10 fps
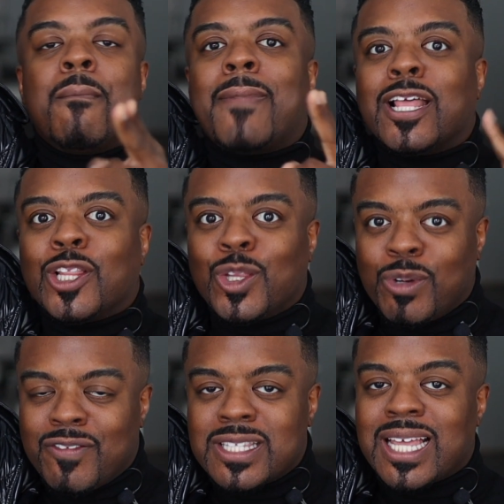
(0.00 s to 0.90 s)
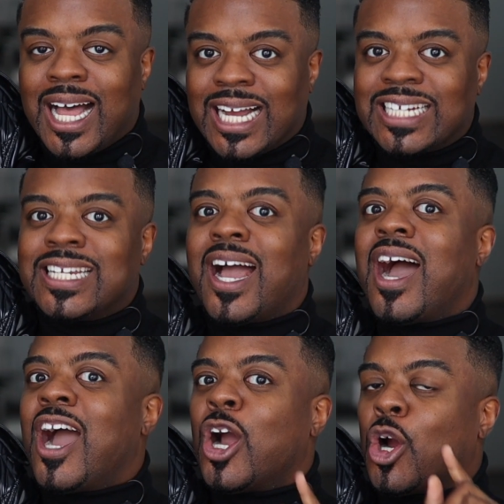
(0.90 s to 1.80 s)
my Louis Vuitton
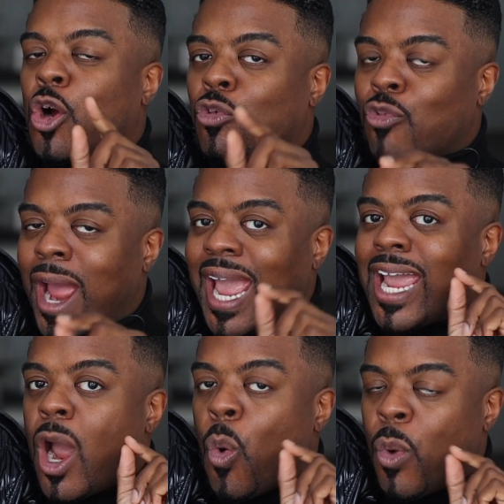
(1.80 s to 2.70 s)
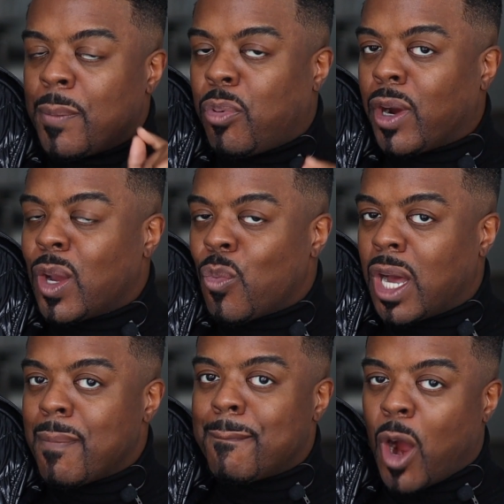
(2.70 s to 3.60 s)
gray one point
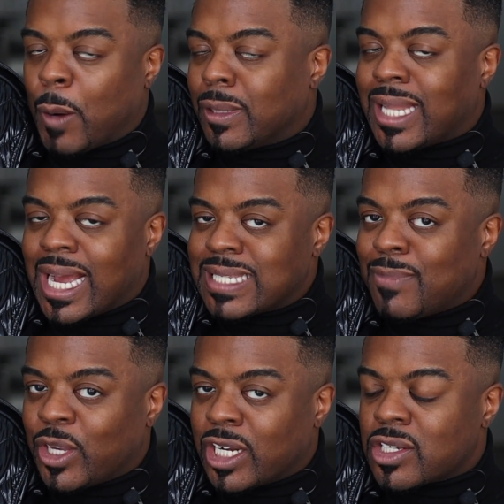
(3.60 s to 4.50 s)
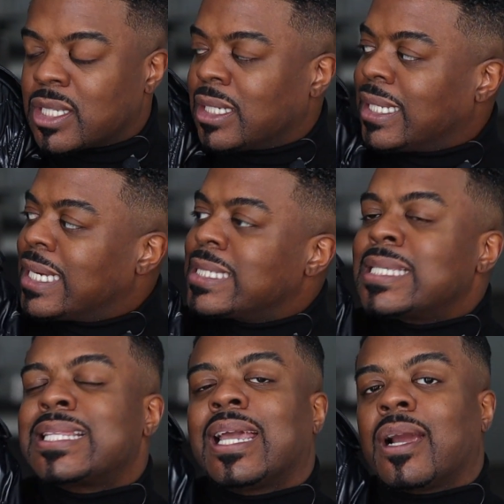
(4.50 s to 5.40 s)
one marbleized millionaire
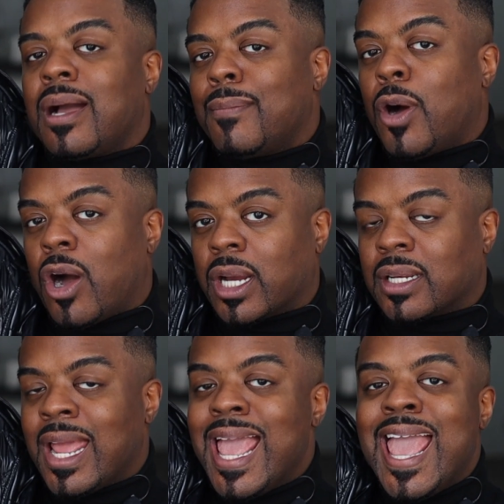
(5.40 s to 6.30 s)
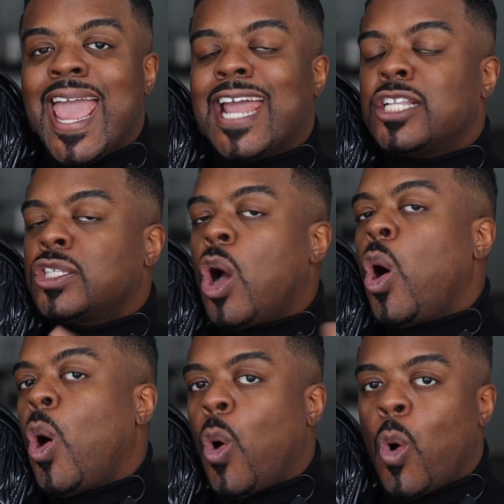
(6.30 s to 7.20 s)
sunglasses. Like, come on. It's a
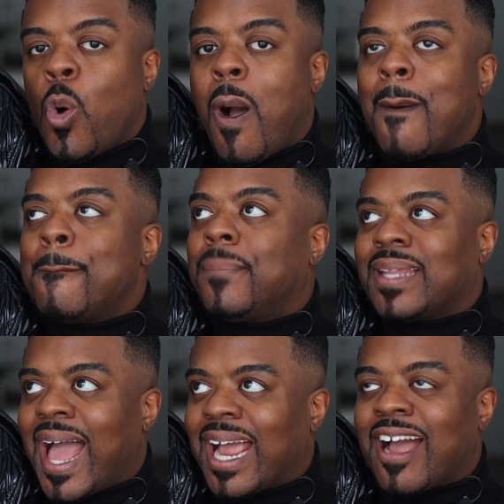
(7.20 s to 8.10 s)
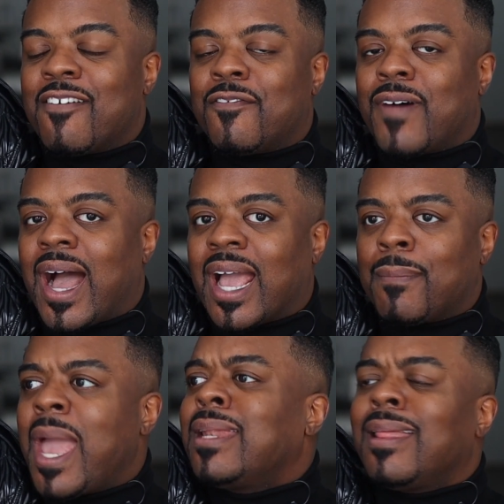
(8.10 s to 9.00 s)
whole black
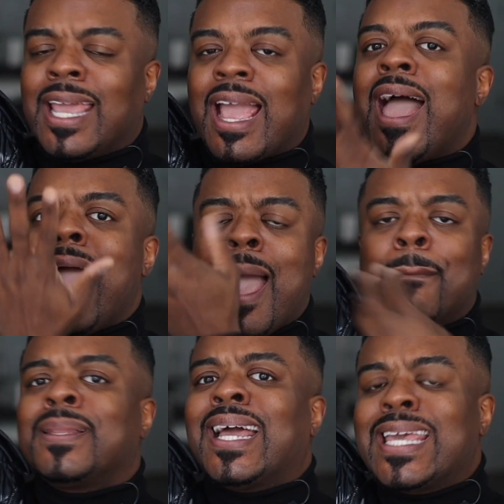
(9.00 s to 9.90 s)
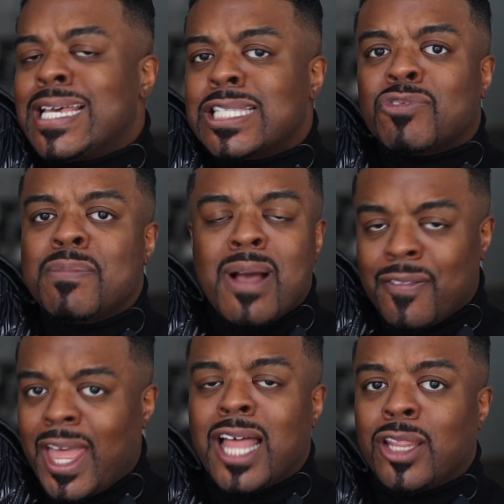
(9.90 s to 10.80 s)
vibe. And like Black History
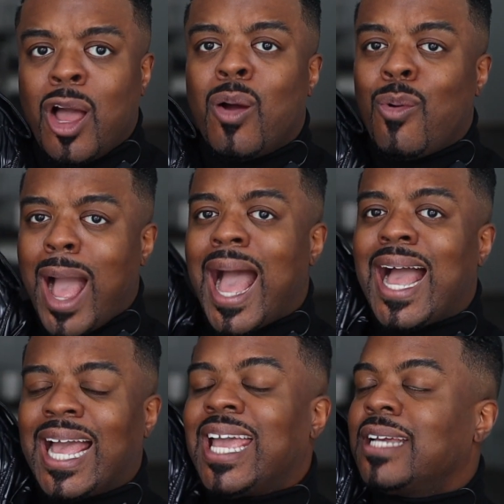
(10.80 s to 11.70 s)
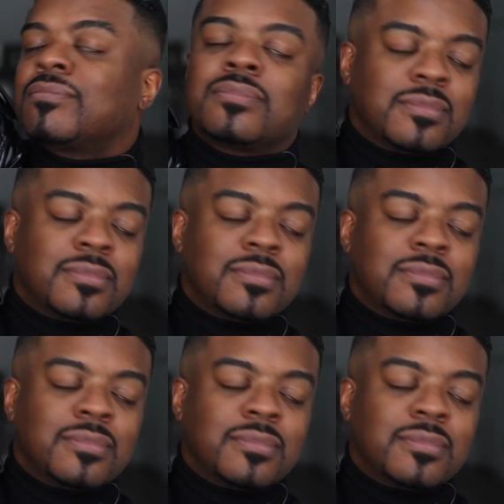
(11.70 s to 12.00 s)
Month, hello, I...